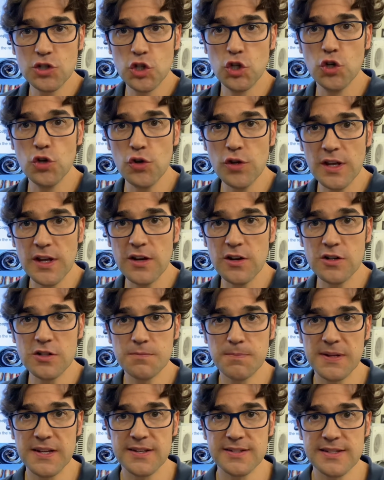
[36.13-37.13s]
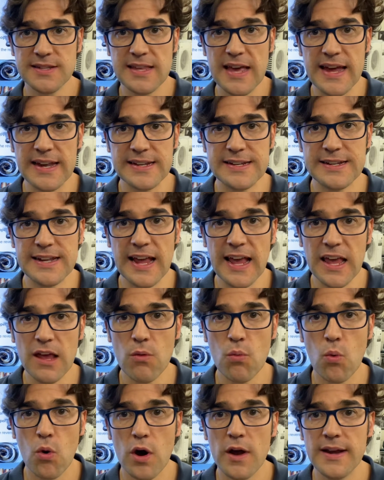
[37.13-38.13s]
two years because of that day
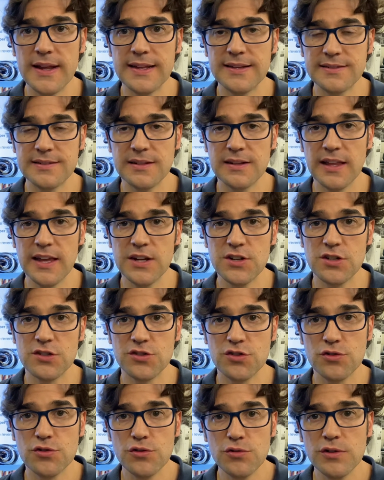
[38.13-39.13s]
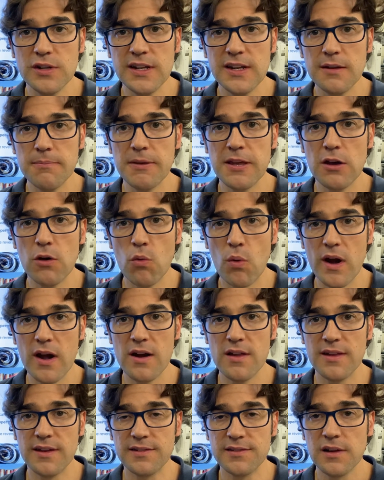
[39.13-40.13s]
one installation. So you need to be aware
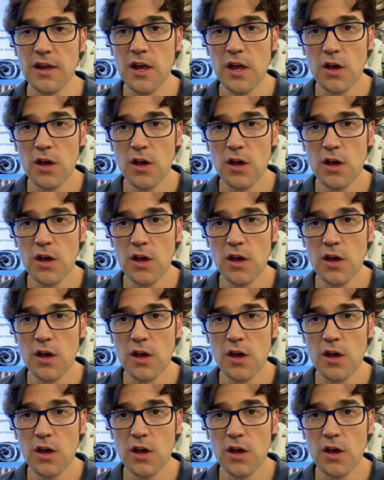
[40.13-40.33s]
of this.